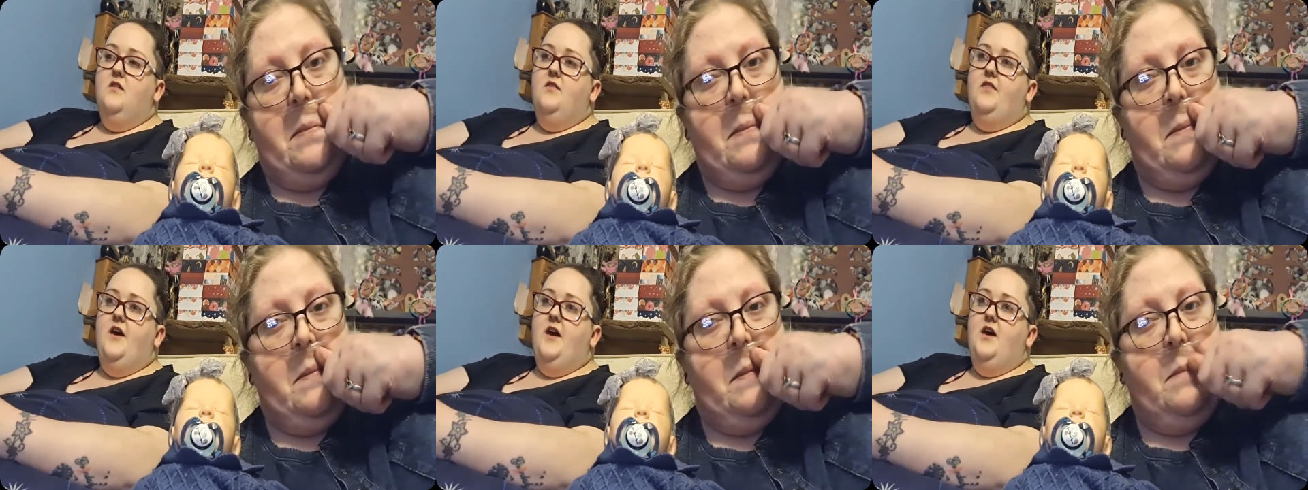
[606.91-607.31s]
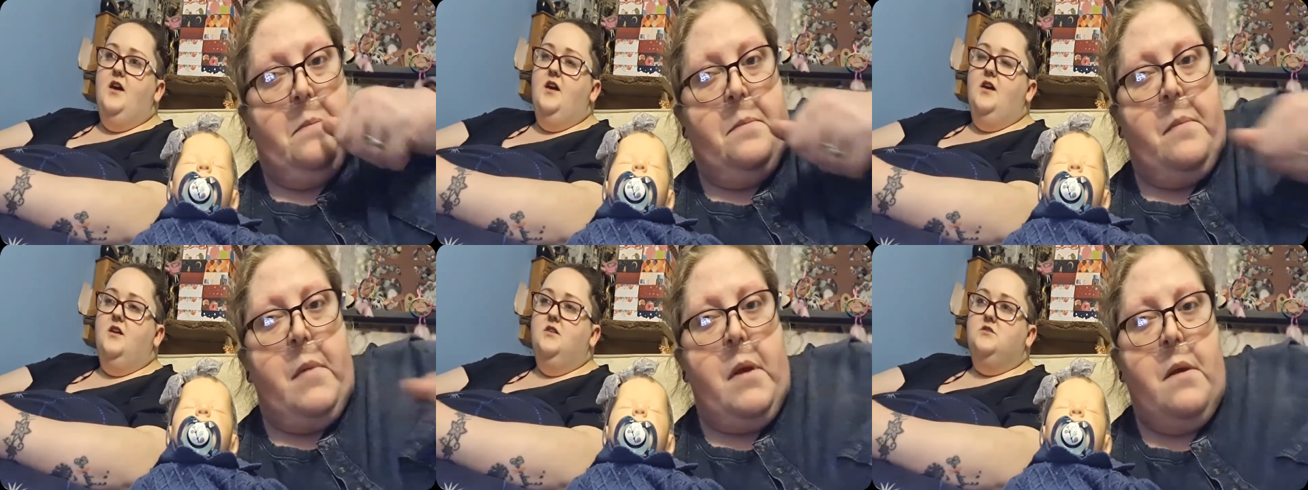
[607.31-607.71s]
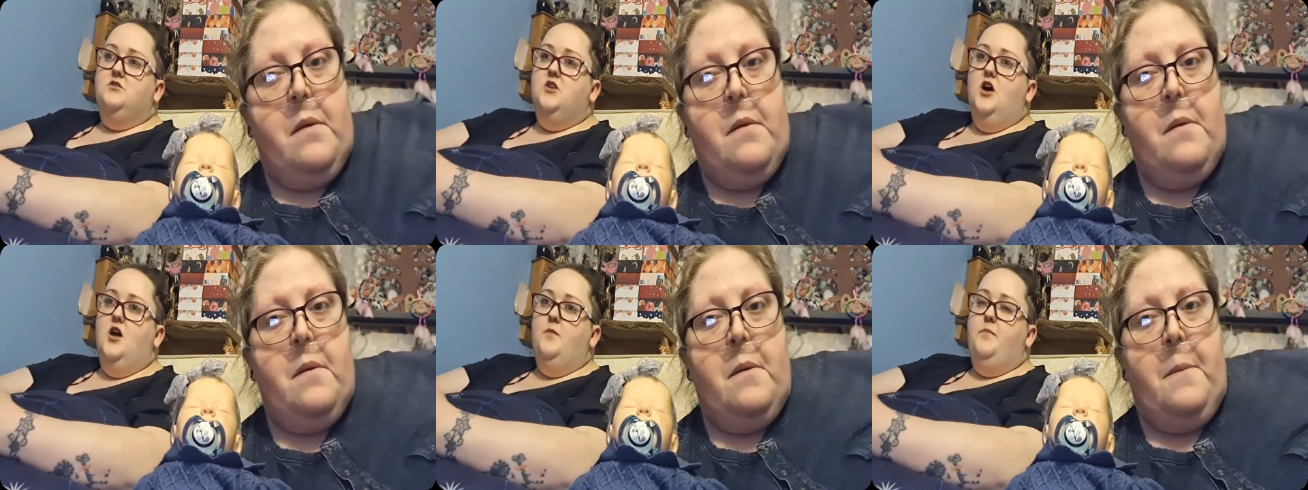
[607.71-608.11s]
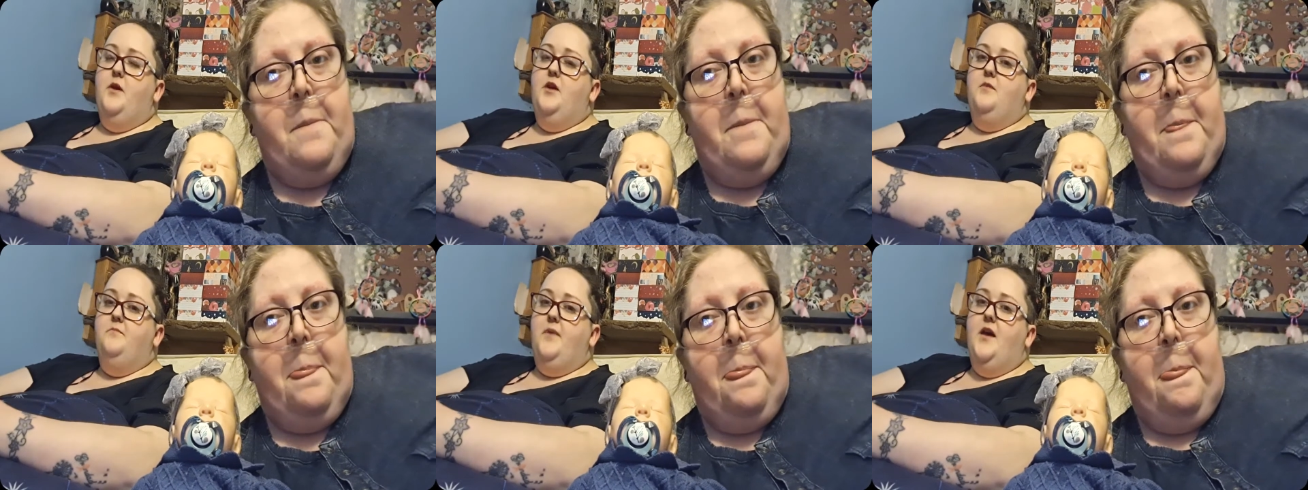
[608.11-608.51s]
Speaker 1: they type
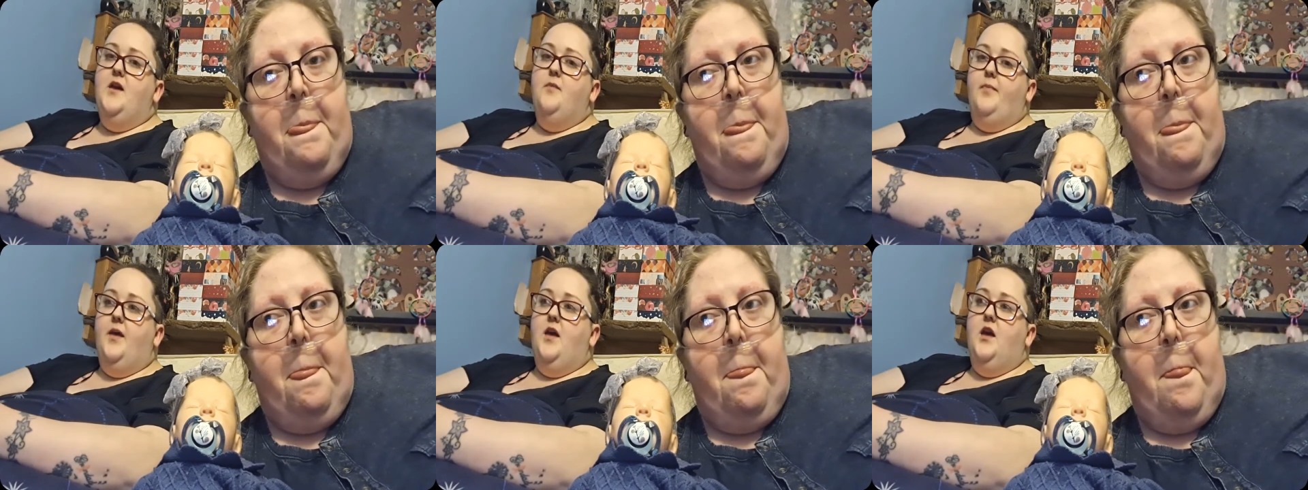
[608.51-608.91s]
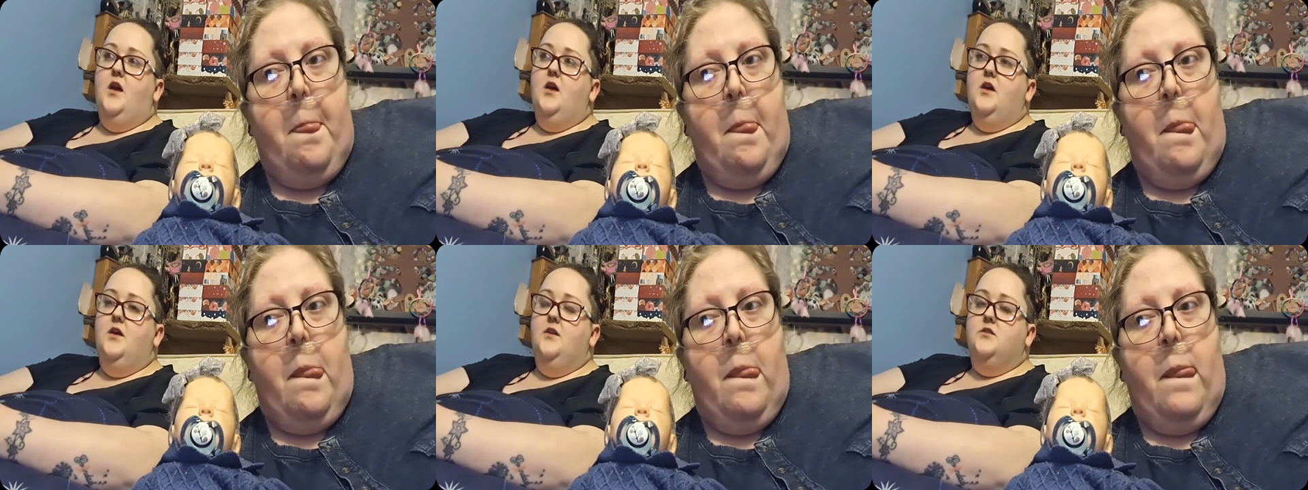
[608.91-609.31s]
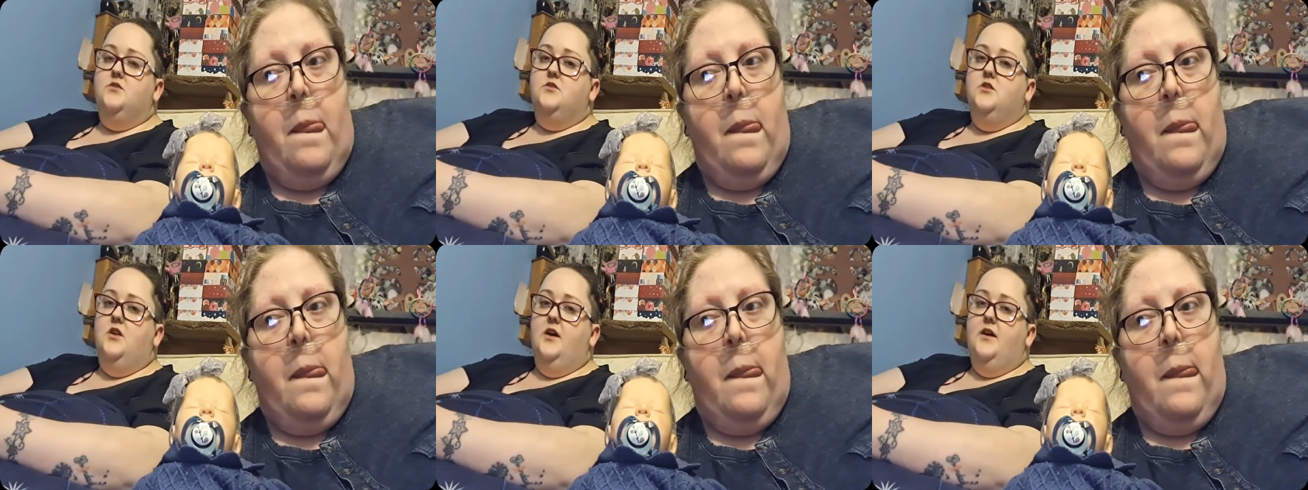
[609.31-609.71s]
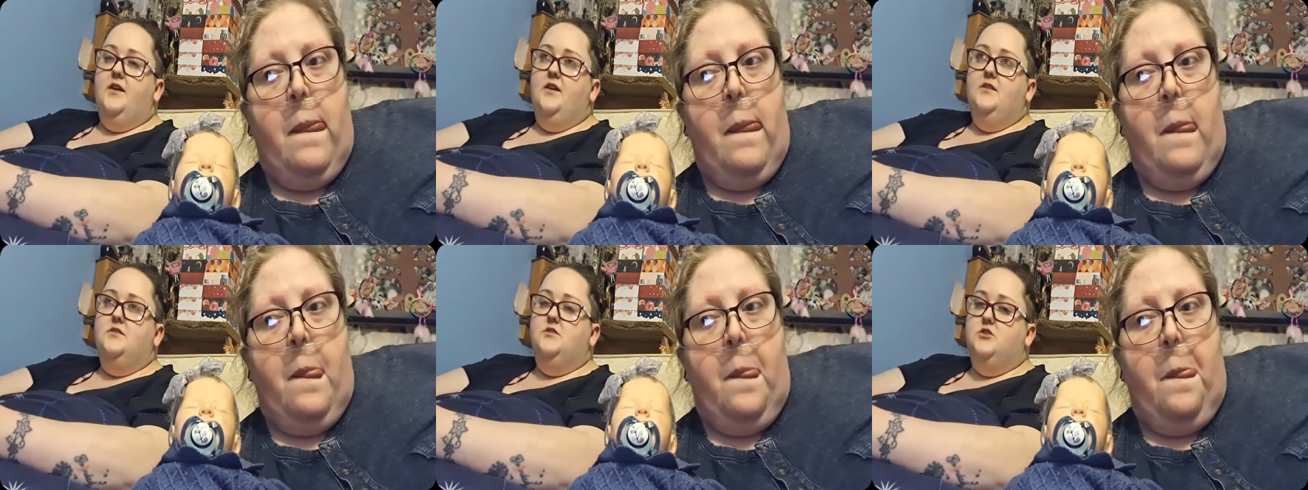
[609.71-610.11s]
in baby into
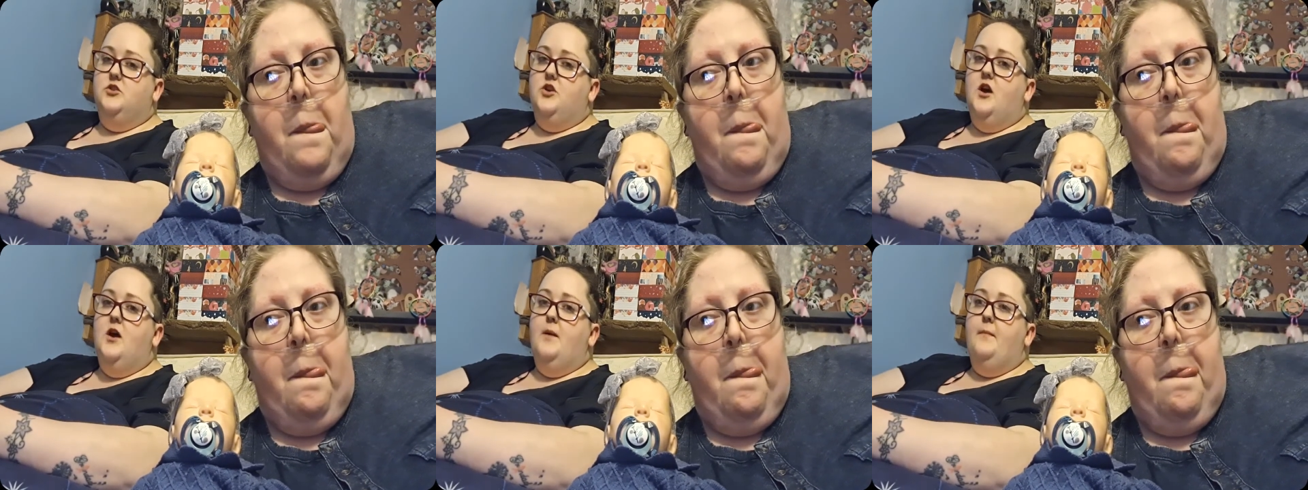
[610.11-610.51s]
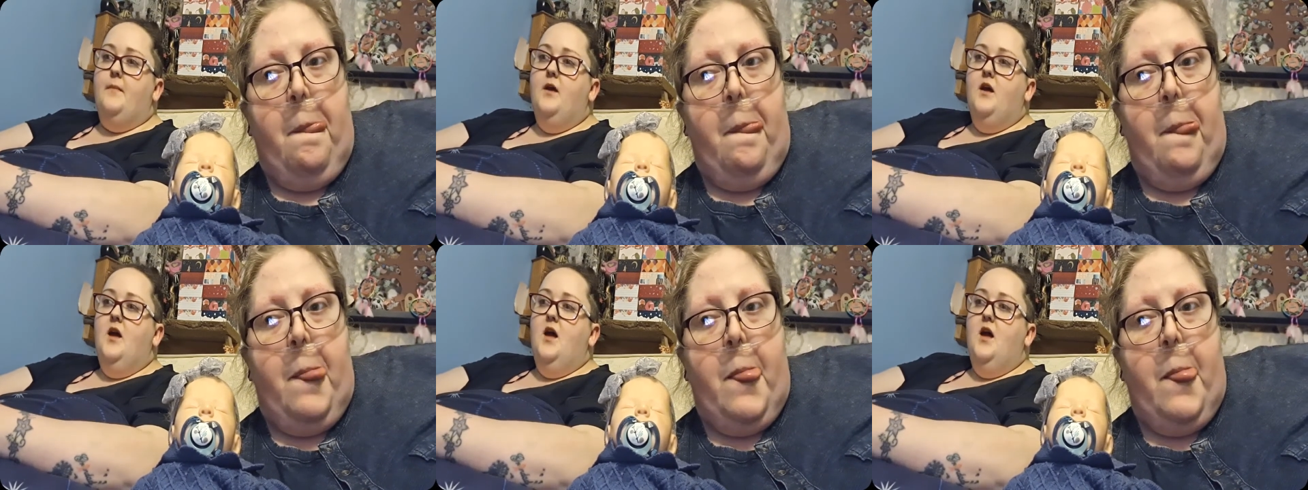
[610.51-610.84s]
like Instagram